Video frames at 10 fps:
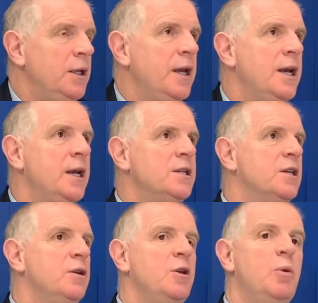Yeah,
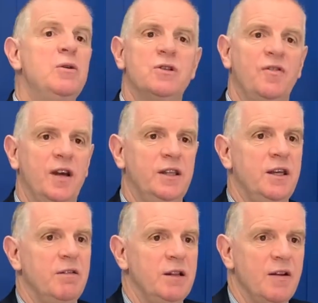so you won't have had, the
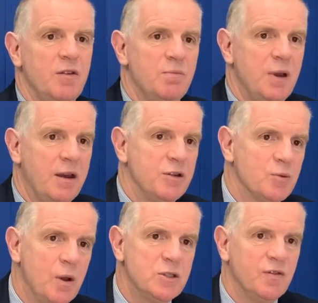Year 11 parents
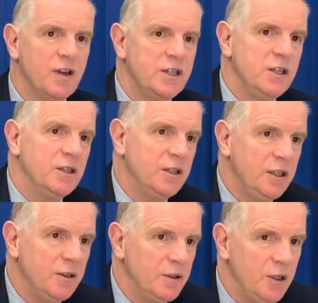won't have had
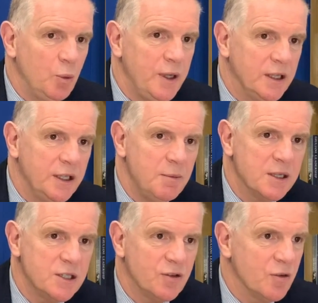your weekly
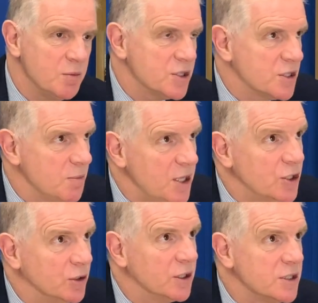message from Mr.
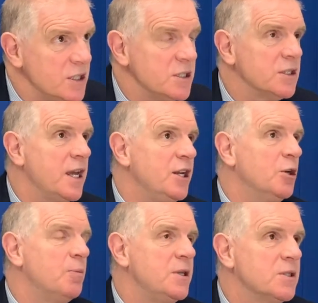Mitchell, because he's laid
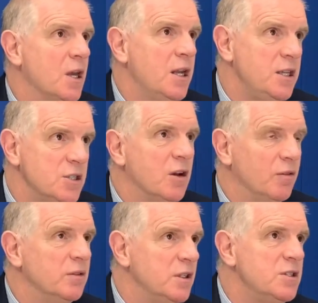up. He's
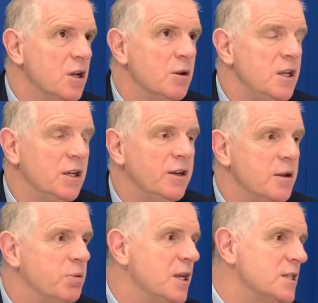not in a
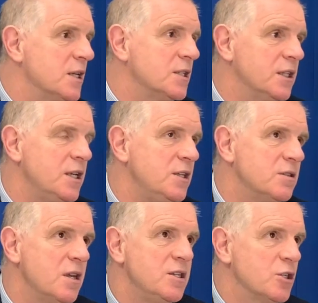great place actually.
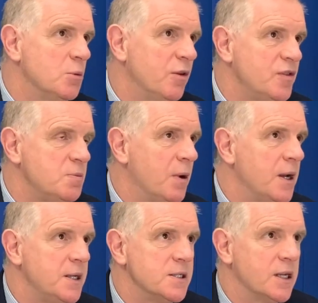He's come off his
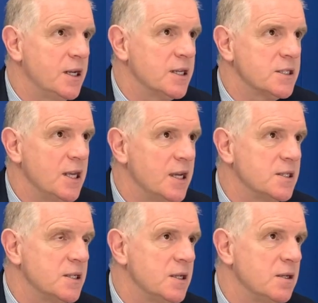bike. He's had a nasty
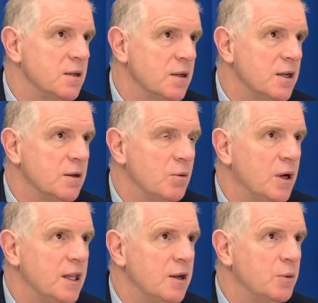accident
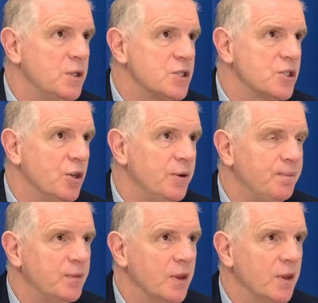while out with his son.